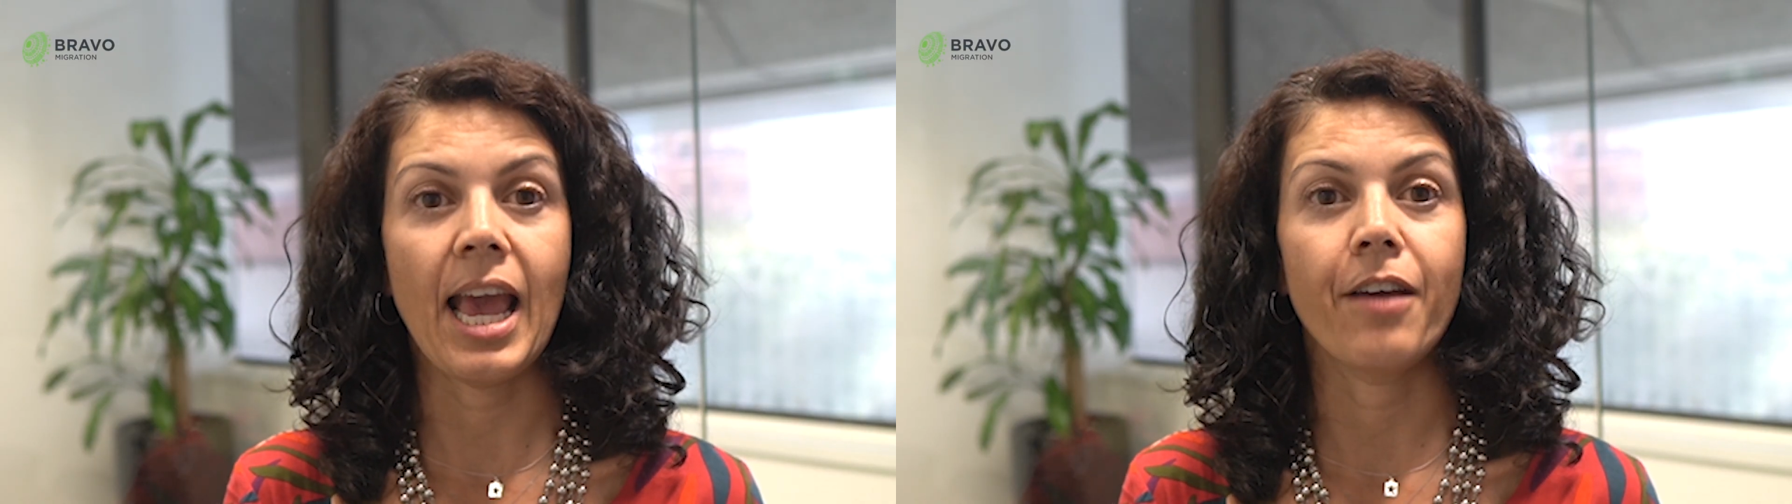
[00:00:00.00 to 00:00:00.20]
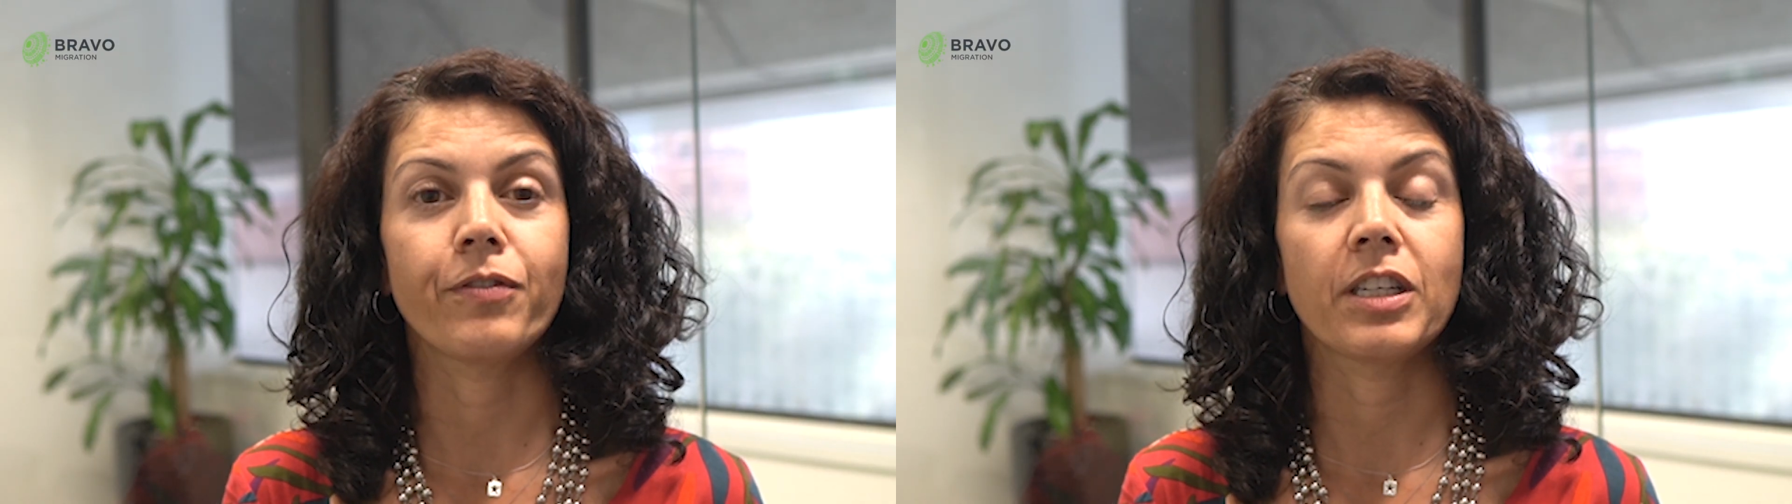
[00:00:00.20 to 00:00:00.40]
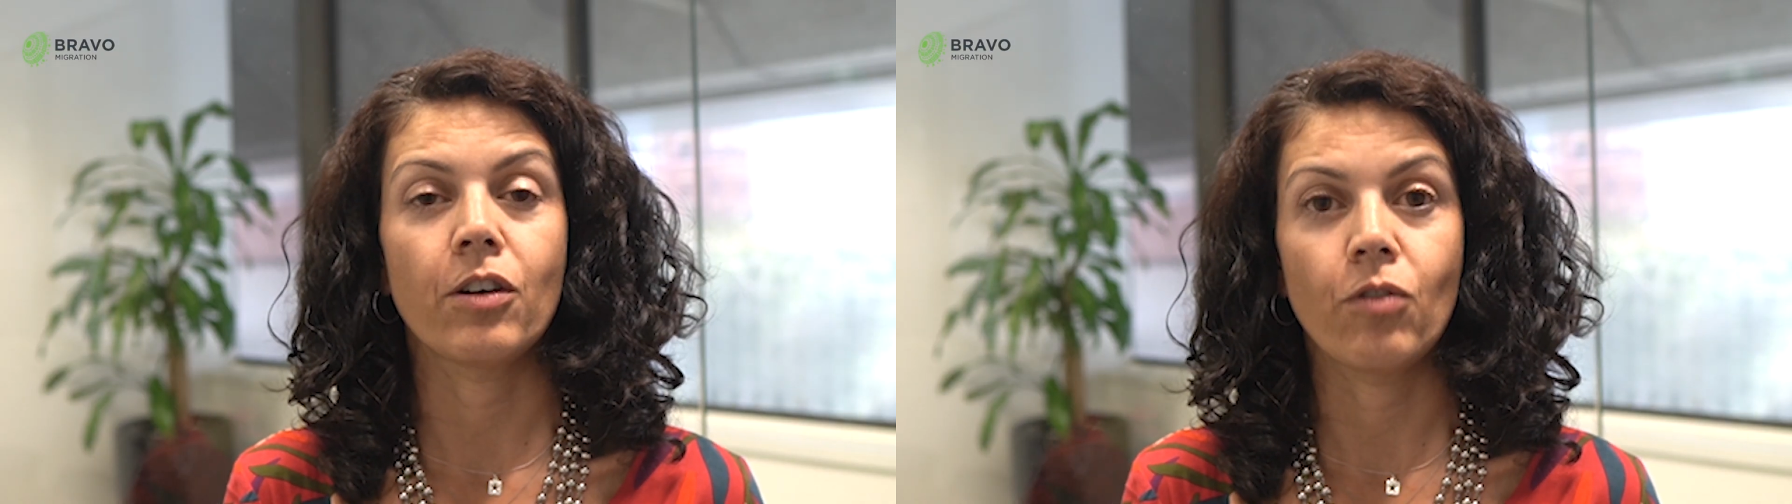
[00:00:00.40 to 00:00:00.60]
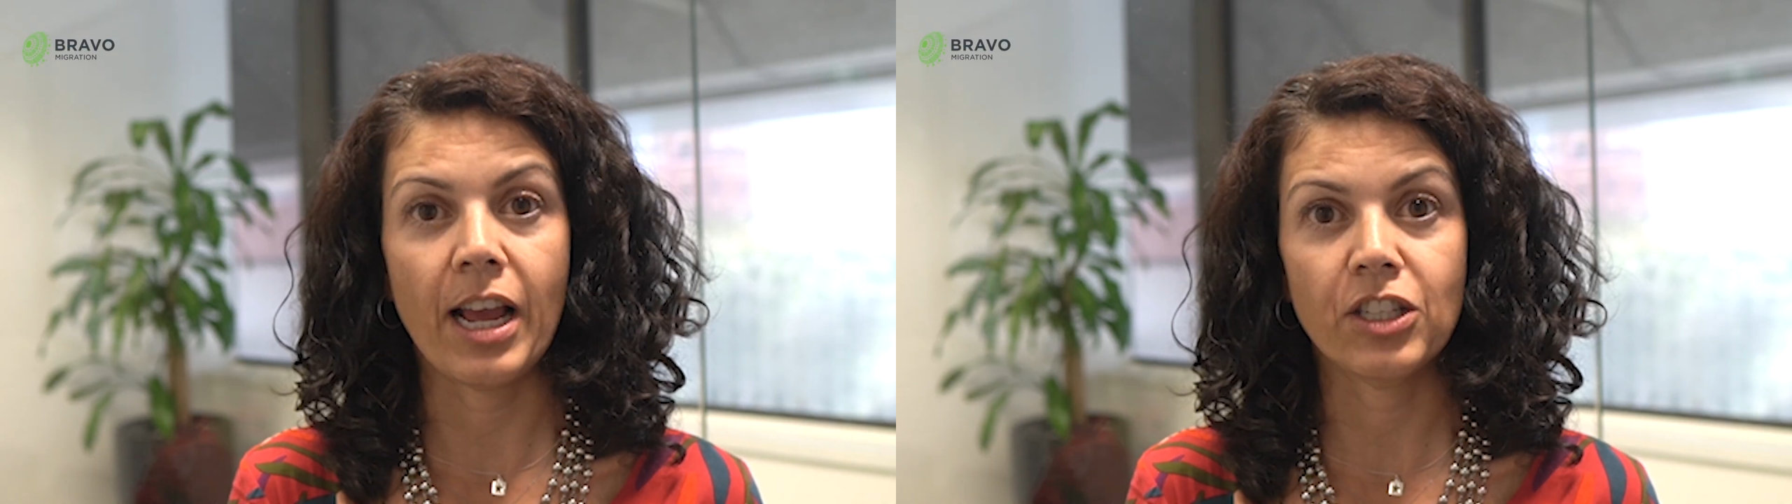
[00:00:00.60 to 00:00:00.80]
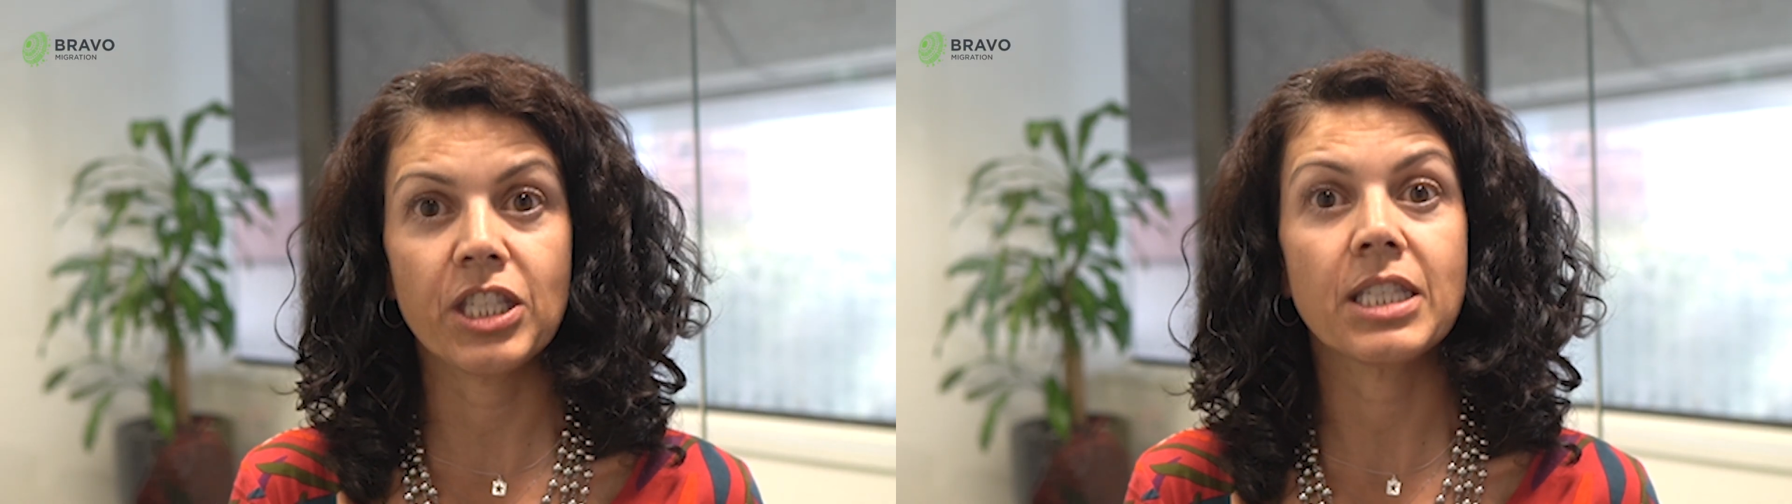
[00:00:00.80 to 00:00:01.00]
after a
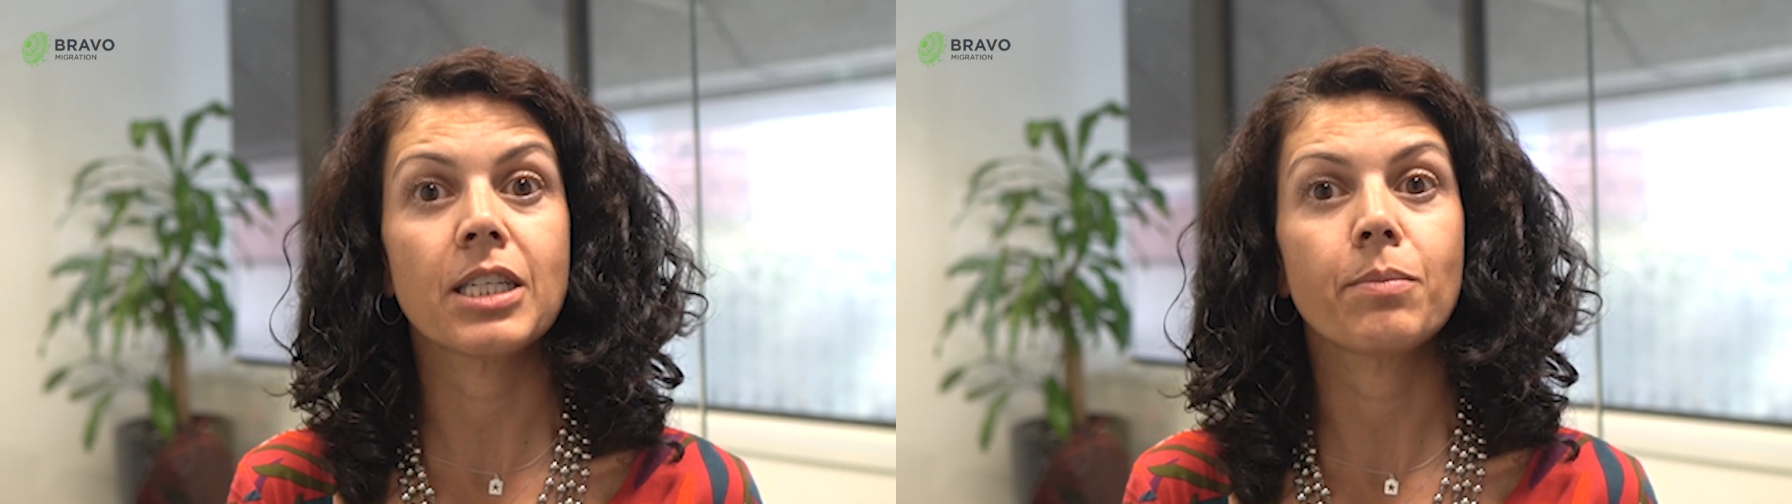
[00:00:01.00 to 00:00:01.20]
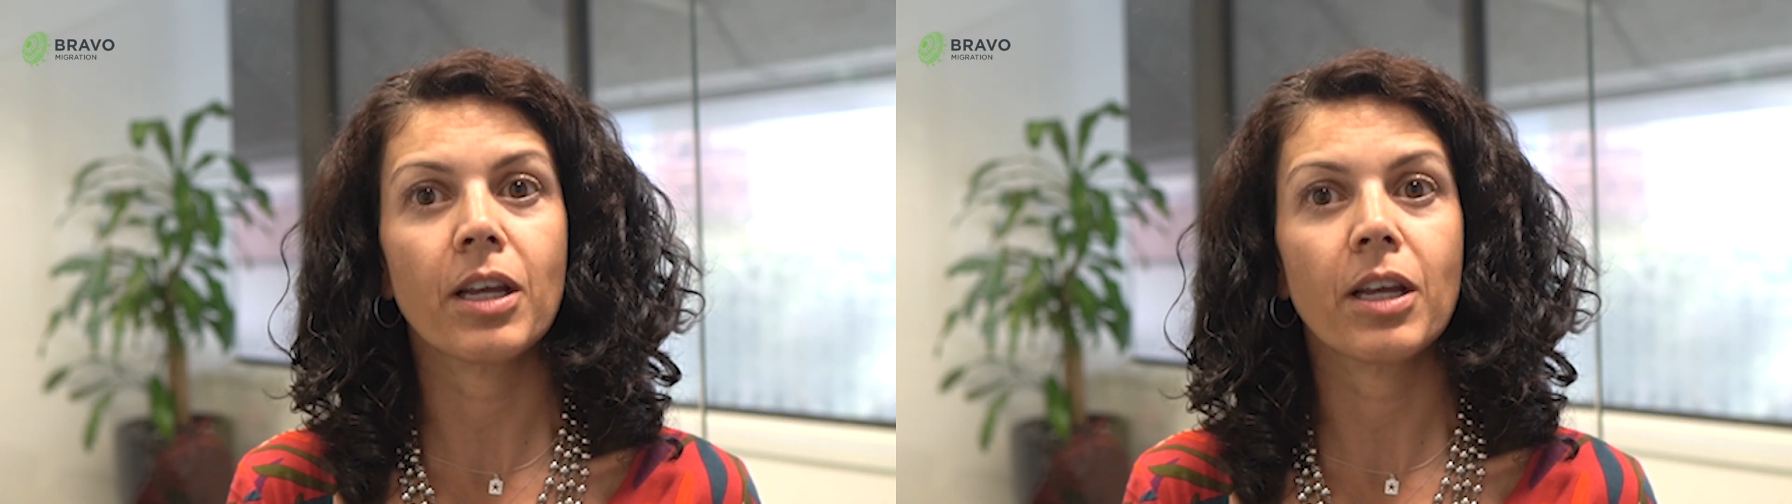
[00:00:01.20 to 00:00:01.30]
registered